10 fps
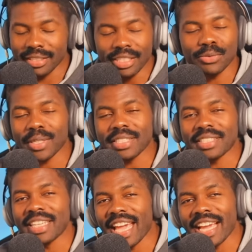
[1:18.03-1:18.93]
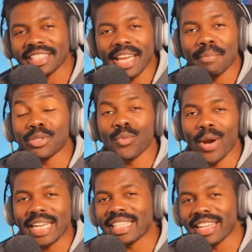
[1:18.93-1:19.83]
this one is the X M
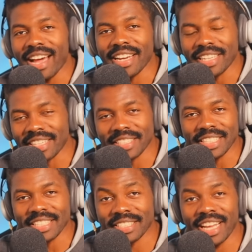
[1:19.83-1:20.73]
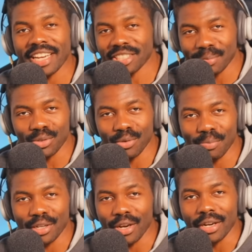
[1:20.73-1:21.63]
twenty-nine, the Starship
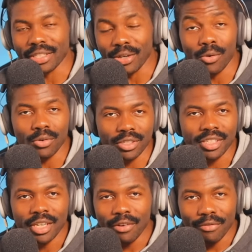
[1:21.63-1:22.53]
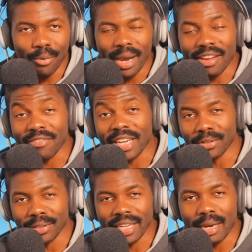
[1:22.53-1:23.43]
Trooper gun, or for my
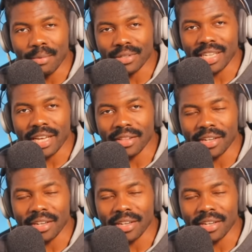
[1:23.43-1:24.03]
fellow gamers out